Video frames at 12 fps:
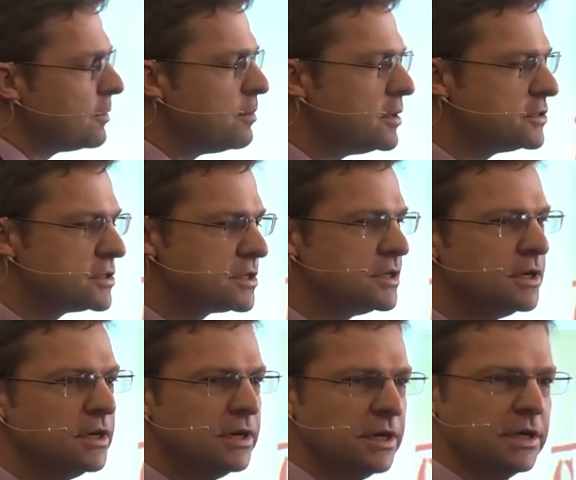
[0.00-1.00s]
the most
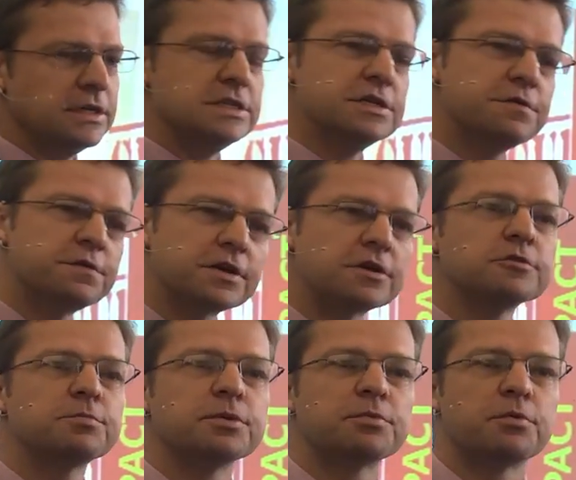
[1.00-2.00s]

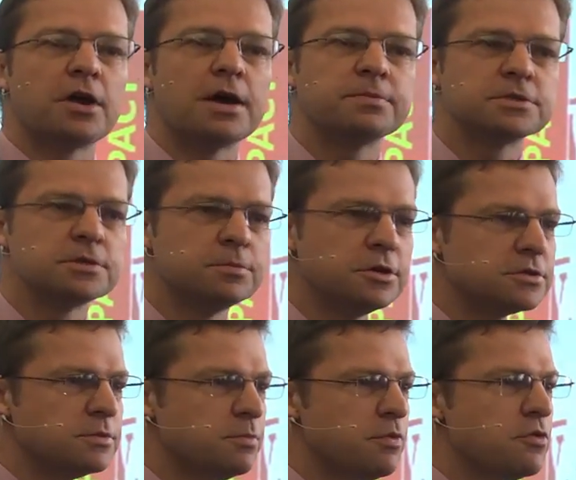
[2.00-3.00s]
difficult, but perhaps the
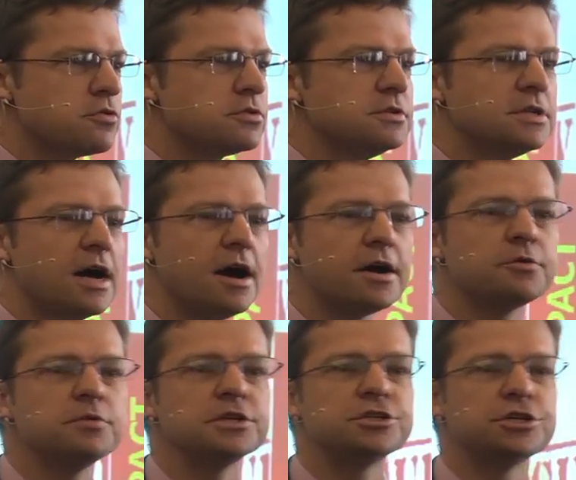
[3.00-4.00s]
most important, how do
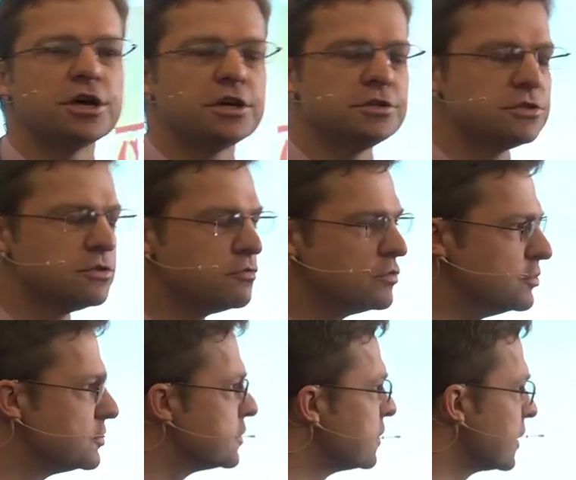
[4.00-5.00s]
we change the
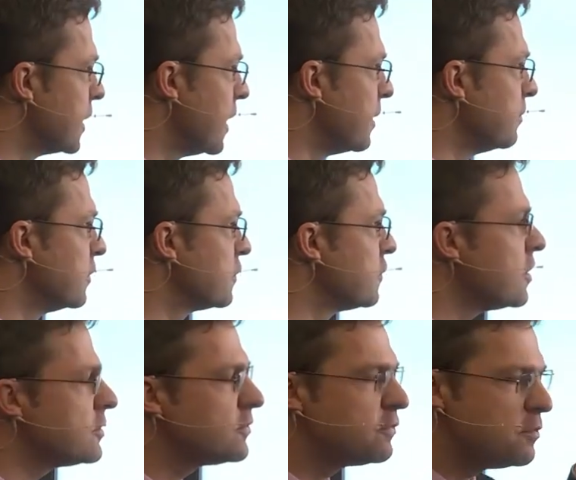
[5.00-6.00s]
rules of the game? The
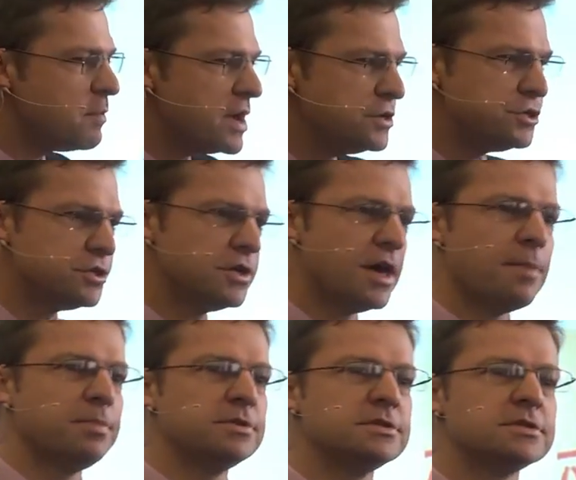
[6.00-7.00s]
transformation
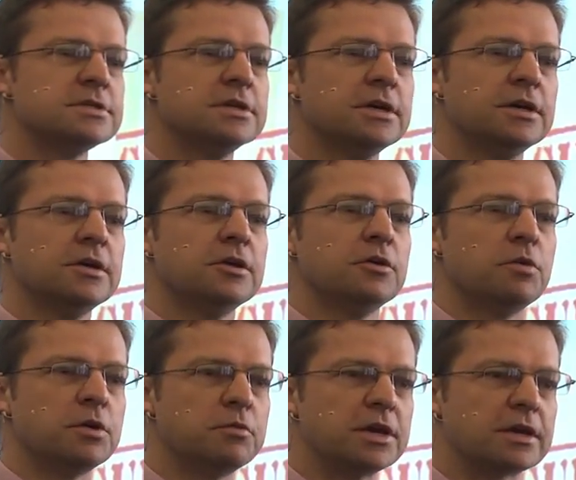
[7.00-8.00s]
happens
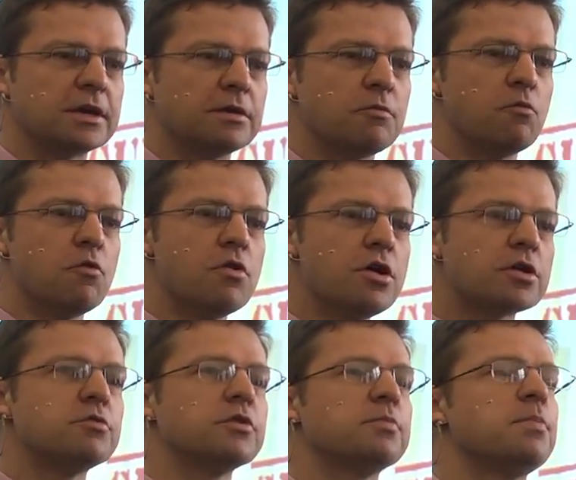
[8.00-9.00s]
when we can
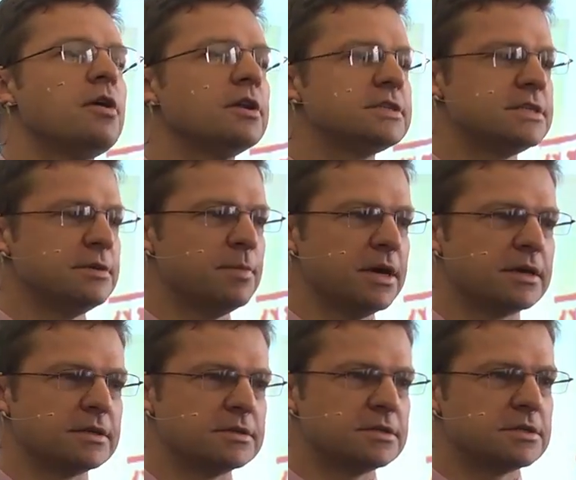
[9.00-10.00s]
work with
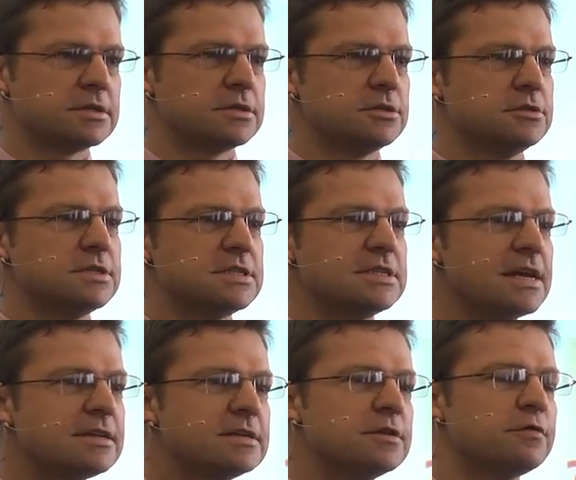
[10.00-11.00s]
policymakers to
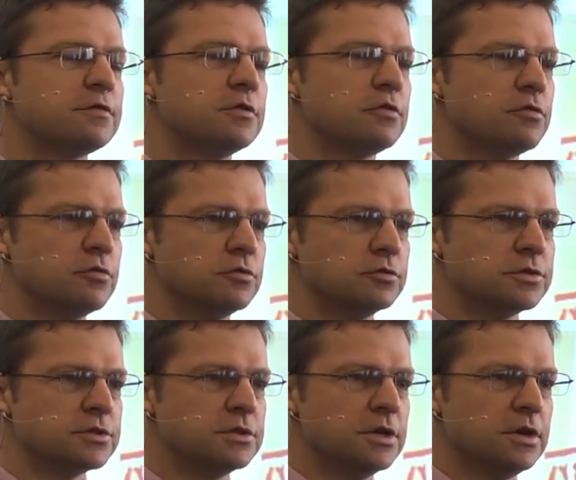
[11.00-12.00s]
set different rules.